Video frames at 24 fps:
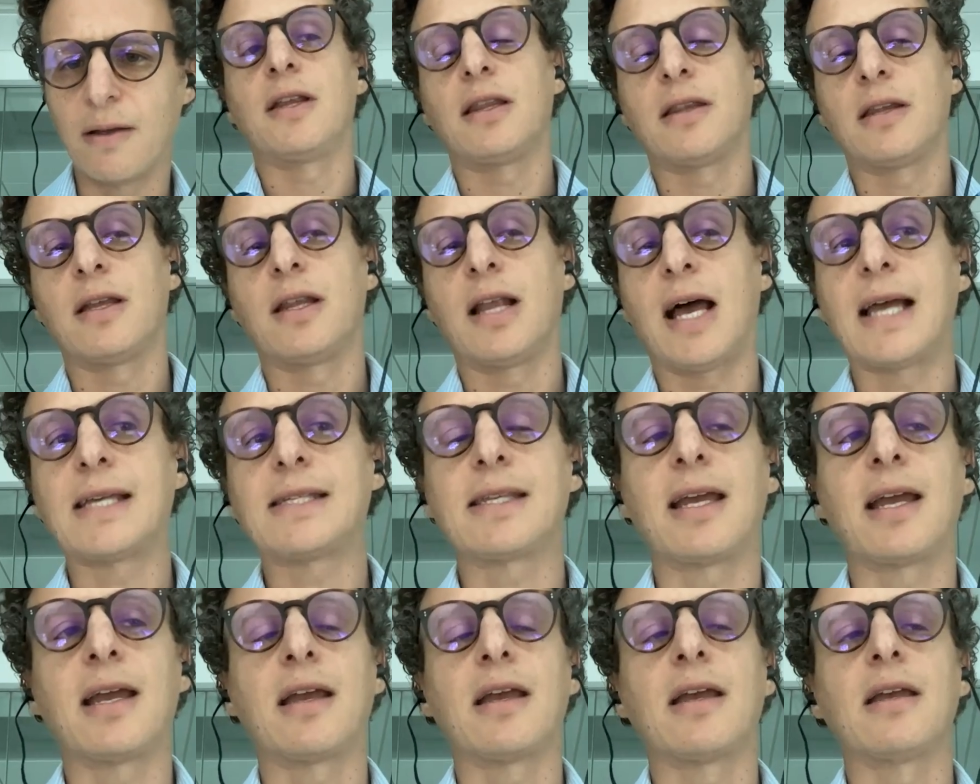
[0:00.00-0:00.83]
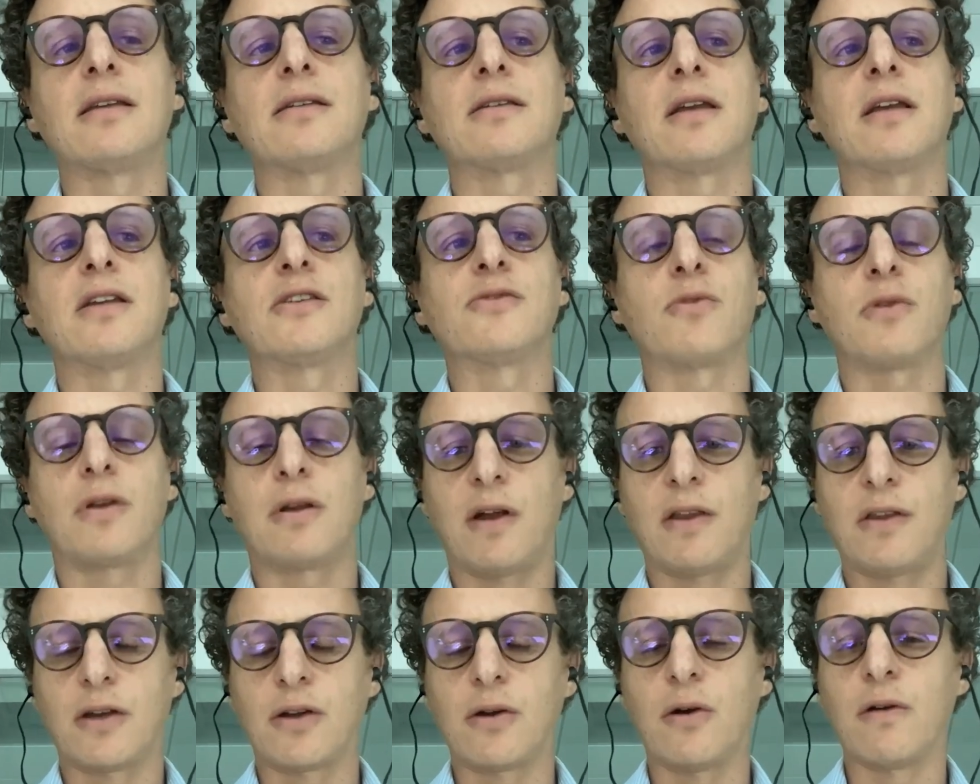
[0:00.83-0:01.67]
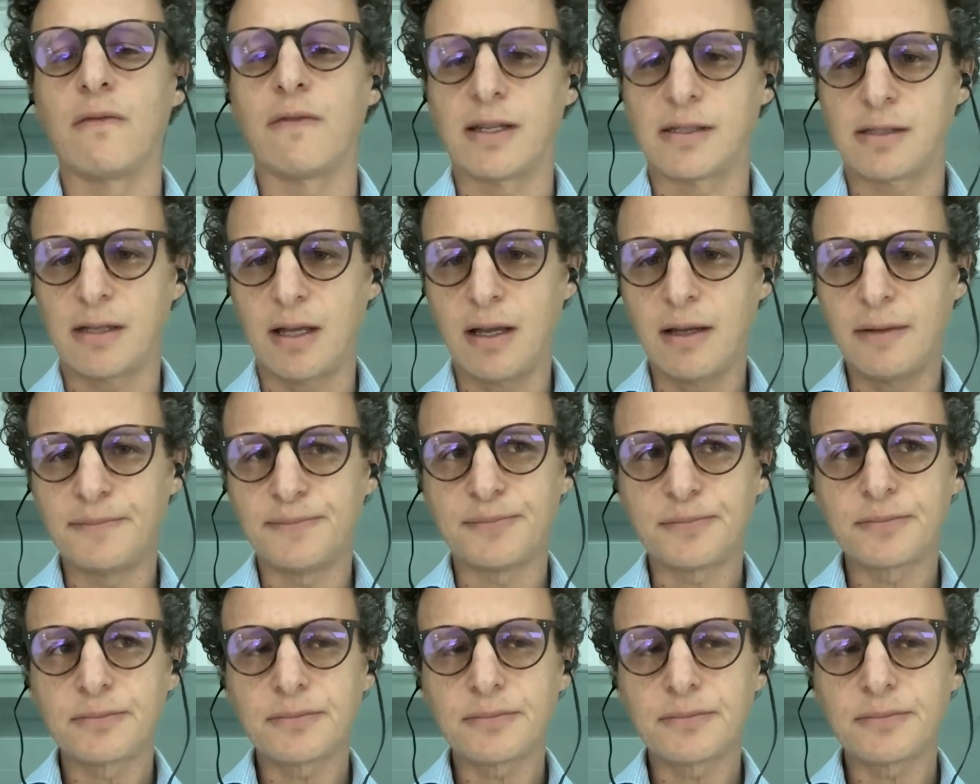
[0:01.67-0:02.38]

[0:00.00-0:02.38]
The last thing is is really around the co-investing.